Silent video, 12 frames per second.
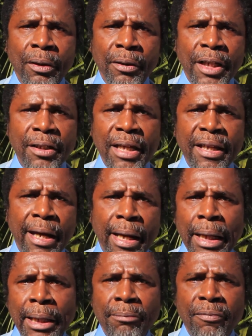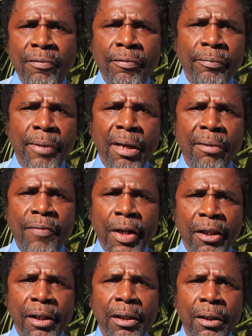Then they came for
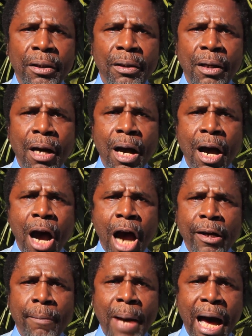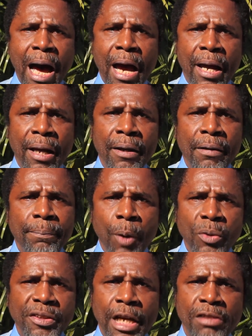the Occupy
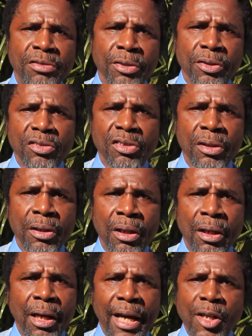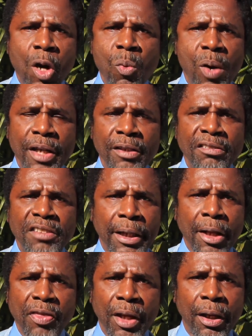protesters, and no one said
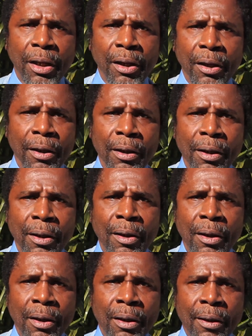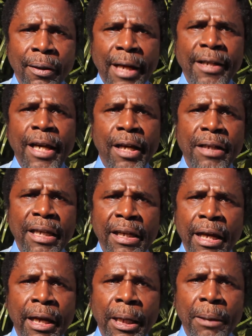a thing. And then they
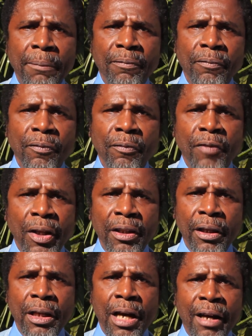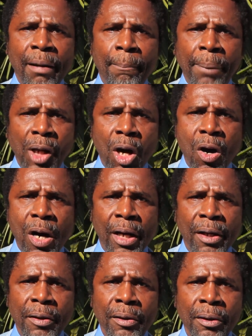came for the
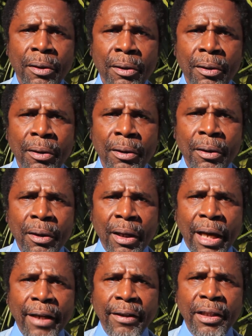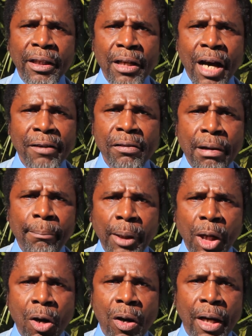unemployed and the
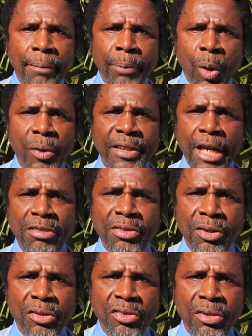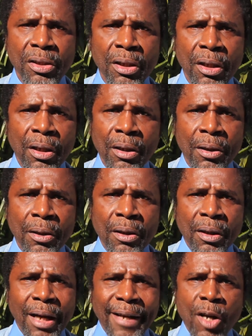underemployed protesters,
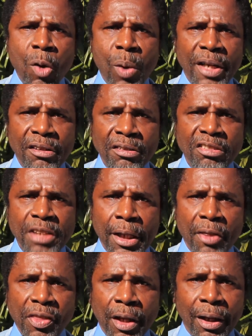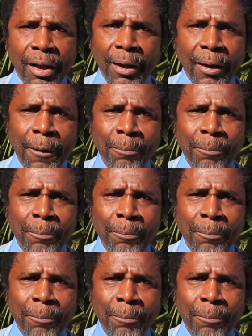and no one said a thing.